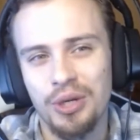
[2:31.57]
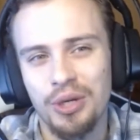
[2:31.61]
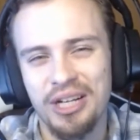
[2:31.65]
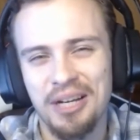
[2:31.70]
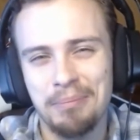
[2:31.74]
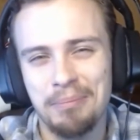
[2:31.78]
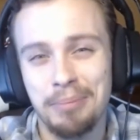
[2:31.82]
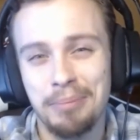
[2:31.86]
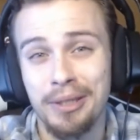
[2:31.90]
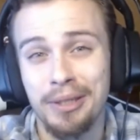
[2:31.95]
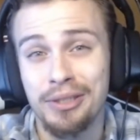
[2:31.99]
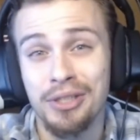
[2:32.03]
I
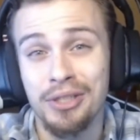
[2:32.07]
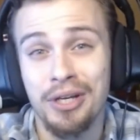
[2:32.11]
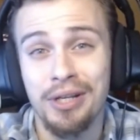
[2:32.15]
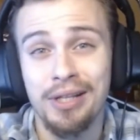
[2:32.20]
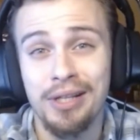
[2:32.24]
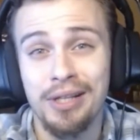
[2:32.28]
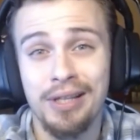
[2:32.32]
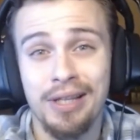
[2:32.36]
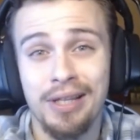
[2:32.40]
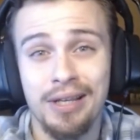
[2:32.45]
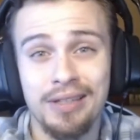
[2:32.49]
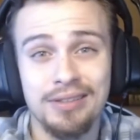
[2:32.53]
got picked on
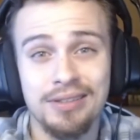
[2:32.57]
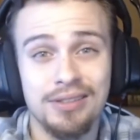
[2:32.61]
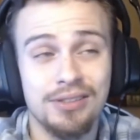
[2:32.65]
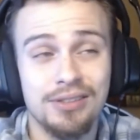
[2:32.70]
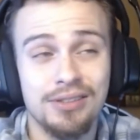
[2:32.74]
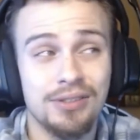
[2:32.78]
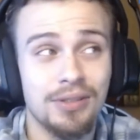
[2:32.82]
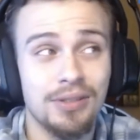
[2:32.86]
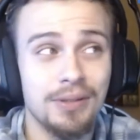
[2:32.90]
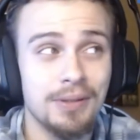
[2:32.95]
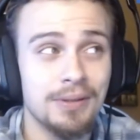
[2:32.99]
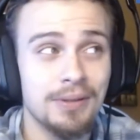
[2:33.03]
a lot.
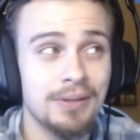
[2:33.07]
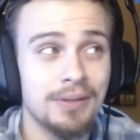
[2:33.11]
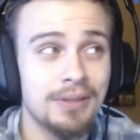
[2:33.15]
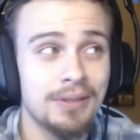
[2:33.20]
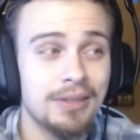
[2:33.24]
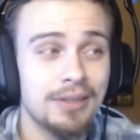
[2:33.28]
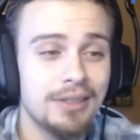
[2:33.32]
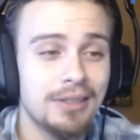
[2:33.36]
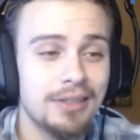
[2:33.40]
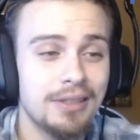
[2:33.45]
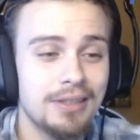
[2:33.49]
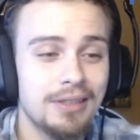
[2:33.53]
So
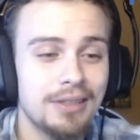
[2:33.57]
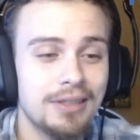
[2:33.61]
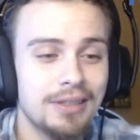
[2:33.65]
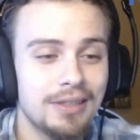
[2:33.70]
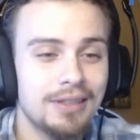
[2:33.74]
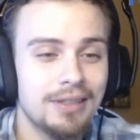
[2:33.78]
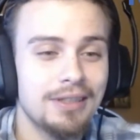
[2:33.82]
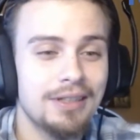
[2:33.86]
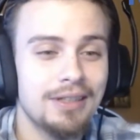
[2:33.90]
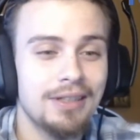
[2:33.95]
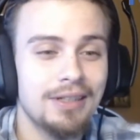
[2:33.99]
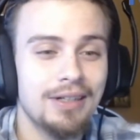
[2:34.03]

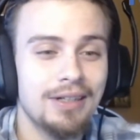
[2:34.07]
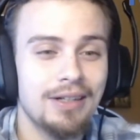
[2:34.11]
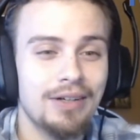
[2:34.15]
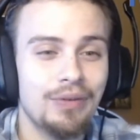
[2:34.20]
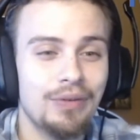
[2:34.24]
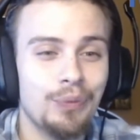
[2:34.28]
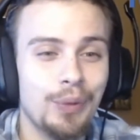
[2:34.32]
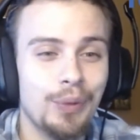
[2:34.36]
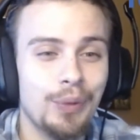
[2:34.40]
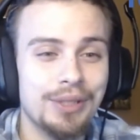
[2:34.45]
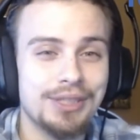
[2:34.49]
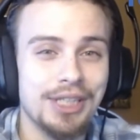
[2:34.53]

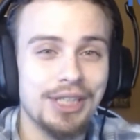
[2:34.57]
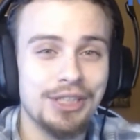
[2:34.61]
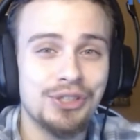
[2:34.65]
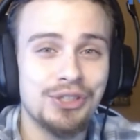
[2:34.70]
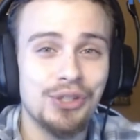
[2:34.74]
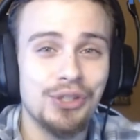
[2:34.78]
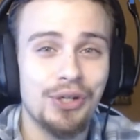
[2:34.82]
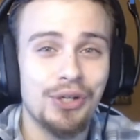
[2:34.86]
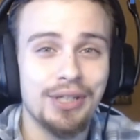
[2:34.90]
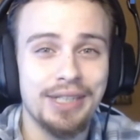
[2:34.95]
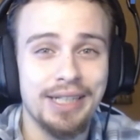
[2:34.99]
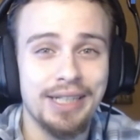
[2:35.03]
once I
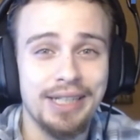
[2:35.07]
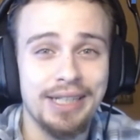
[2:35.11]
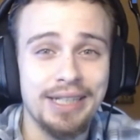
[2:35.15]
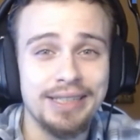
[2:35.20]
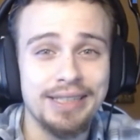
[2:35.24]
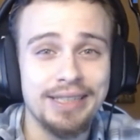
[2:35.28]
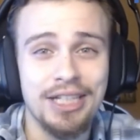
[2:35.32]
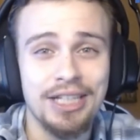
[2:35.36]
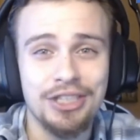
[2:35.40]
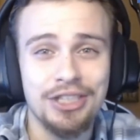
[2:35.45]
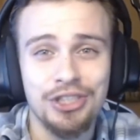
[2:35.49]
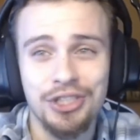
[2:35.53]
started getting
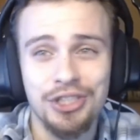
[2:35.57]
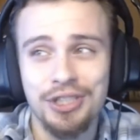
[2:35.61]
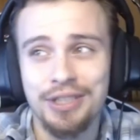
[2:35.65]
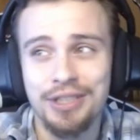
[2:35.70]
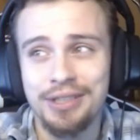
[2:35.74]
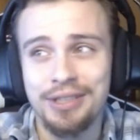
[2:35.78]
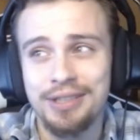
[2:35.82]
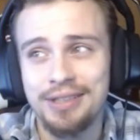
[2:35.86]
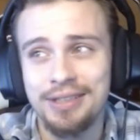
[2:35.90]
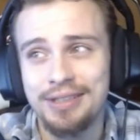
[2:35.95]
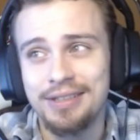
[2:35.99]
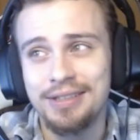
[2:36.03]

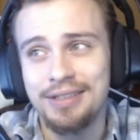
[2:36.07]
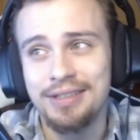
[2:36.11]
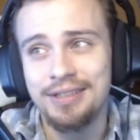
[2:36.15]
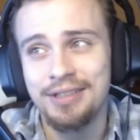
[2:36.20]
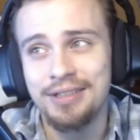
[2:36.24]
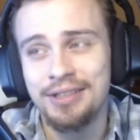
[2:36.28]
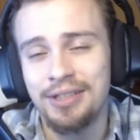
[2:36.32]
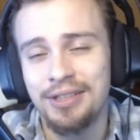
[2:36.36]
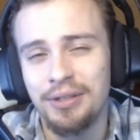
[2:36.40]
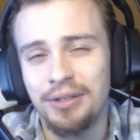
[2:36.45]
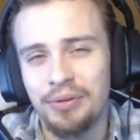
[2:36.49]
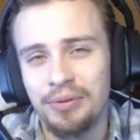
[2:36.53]
attention,
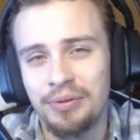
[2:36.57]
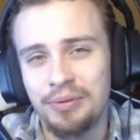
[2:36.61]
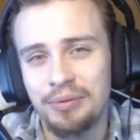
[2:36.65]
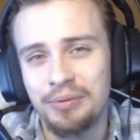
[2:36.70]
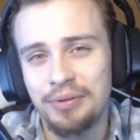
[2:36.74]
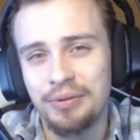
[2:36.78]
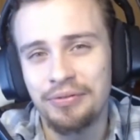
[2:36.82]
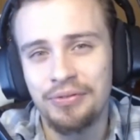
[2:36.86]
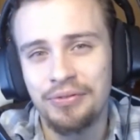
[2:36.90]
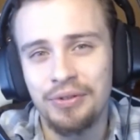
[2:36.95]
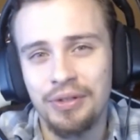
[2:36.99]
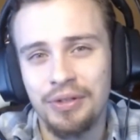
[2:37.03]
you know,
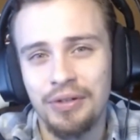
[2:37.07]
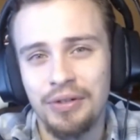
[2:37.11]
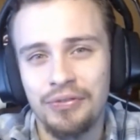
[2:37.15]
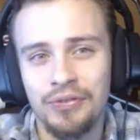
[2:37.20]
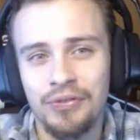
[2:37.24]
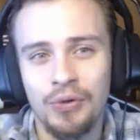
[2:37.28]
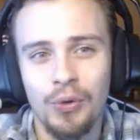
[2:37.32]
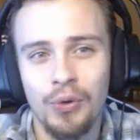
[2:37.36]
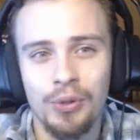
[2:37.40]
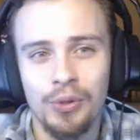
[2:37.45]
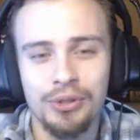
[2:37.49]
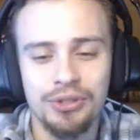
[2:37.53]

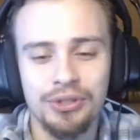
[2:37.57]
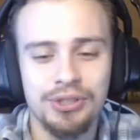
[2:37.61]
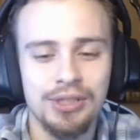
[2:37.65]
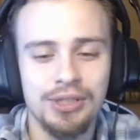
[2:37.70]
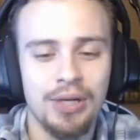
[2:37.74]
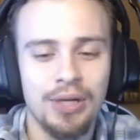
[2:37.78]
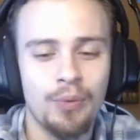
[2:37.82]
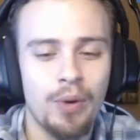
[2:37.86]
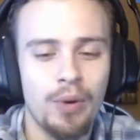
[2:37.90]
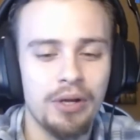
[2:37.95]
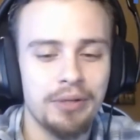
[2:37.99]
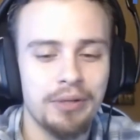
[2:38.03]
of course
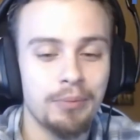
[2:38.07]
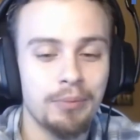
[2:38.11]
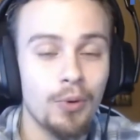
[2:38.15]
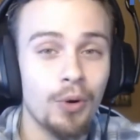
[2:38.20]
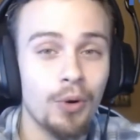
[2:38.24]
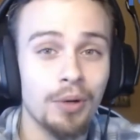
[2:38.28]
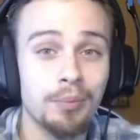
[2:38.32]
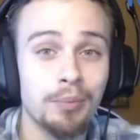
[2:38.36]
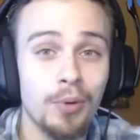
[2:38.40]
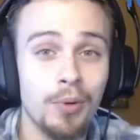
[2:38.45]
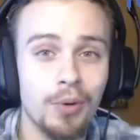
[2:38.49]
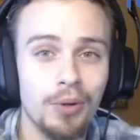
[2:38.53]
I wanted
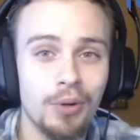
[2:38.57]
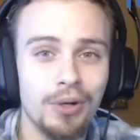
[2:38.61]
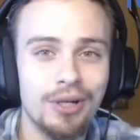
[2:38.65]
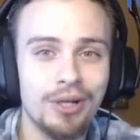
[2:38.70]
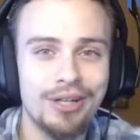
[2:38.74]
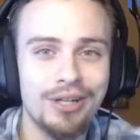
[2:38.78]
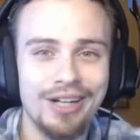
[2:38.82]
more and more.